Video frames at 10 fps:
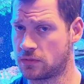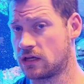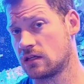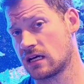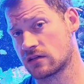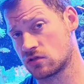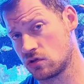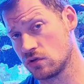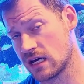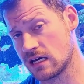in the next
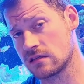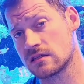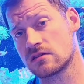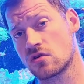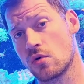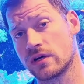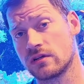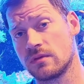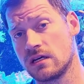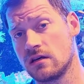2 days is
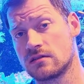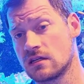going to be